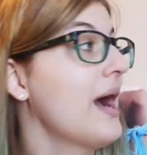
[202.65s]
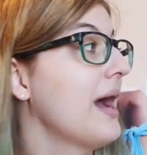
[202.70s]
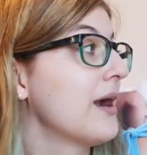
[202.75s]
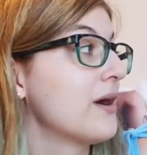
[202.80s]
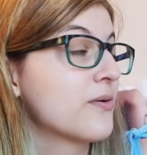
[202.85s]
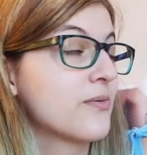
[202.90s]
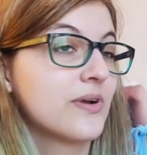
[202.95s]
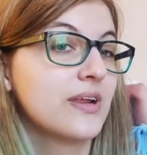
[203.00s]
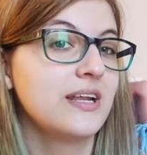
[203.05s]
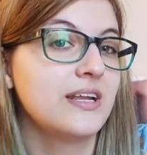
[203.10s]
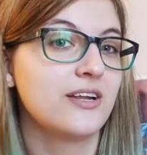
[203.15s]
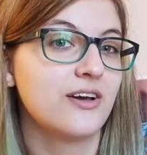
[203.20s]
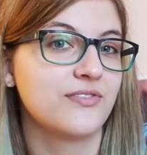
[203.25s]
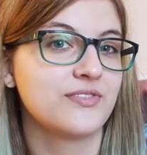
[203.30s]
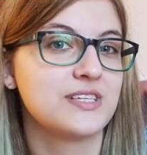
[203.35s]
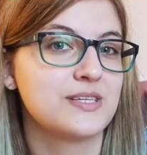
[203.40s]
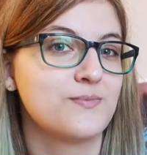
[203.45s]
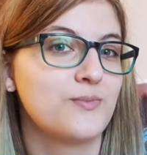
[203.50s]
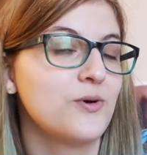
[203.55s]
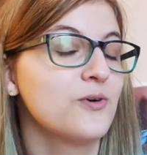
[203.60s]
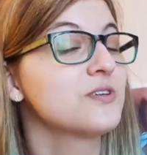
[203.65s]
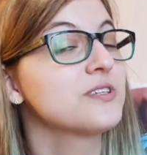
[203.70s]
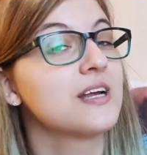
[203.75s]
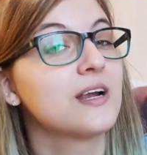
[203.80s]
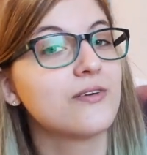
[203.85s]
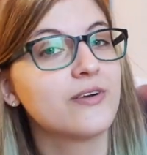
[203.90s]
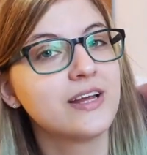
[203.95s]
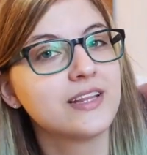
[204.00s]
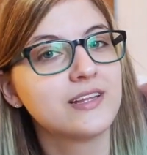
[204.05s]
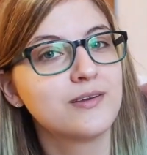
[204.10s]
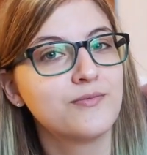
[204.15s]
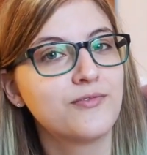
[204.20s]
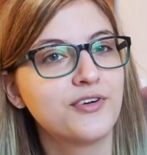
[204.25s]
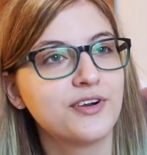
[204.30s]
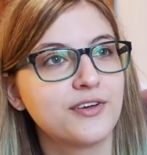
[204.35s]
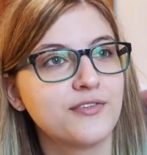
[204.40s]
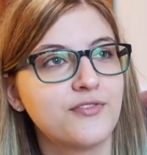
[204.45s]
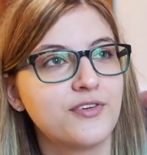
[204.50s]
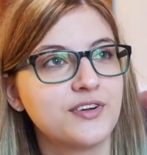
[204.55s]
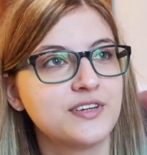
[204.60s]
I really love these books. I read them for
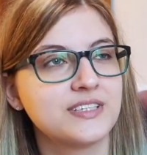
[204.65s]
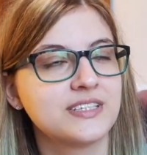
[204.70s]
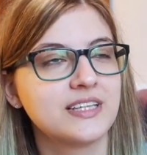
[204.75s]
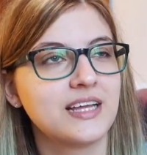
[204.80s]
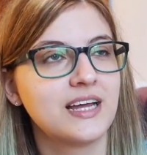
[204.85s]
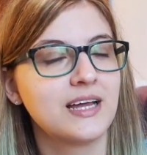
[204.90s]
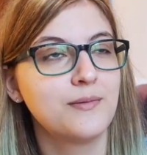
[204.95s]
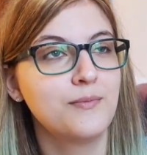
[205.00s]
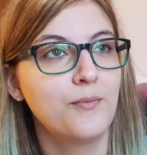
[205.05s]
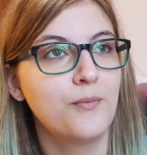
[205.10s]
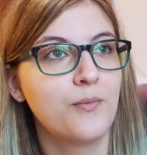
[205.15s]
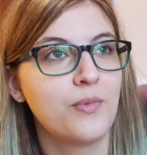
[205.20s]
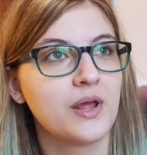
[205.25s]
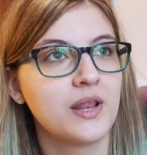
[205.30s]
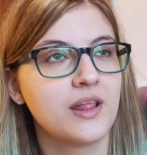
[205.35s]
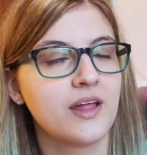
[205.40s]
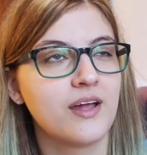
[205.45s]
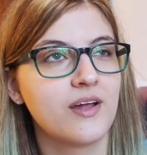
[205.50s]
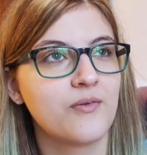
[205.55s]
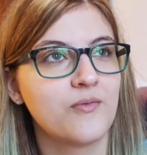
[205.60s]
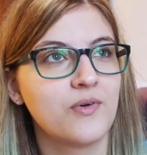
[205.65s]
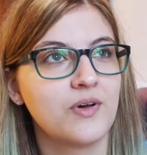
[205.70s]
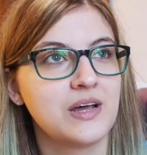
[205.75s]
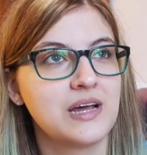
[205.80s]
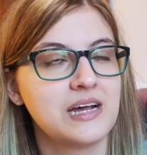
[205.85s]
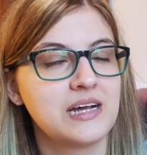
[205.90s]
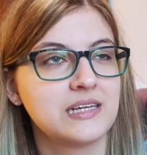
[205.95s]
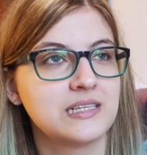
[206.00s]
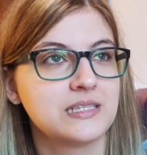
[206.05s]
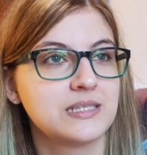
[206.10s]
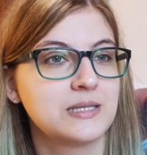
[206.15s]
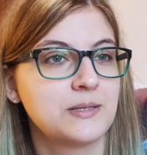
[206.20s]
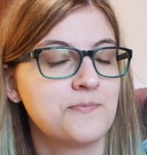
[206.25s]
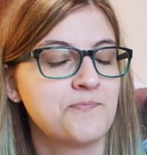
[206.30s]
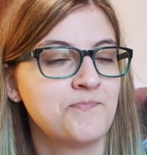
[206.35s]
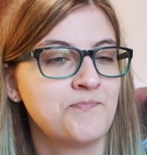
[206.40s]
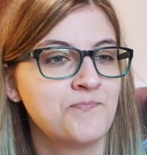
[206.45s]
the first time when I was